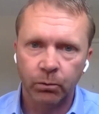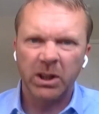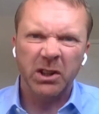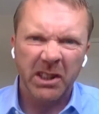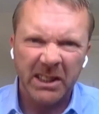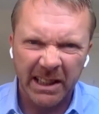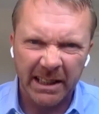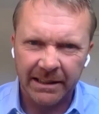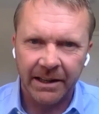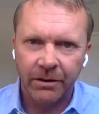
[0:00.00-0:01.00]
What good is
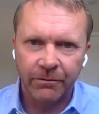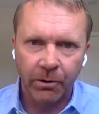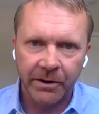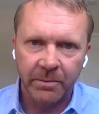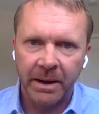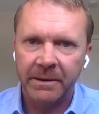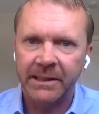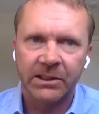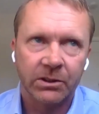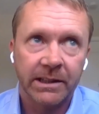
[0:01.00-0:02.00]
it, for you? Maybe
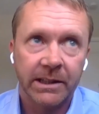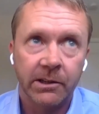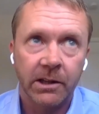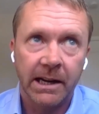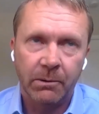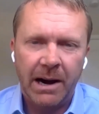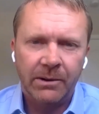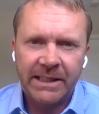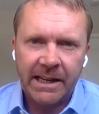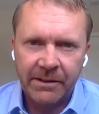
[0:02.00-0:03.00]
it's a strength that you're like, well,
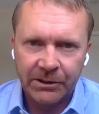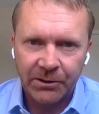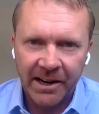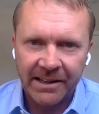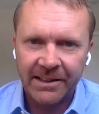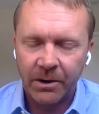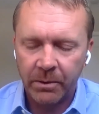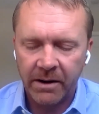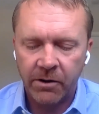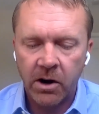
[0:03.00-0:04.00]
how is that even a strength or
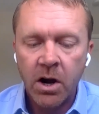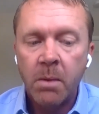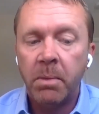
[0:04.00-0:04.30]
whatever?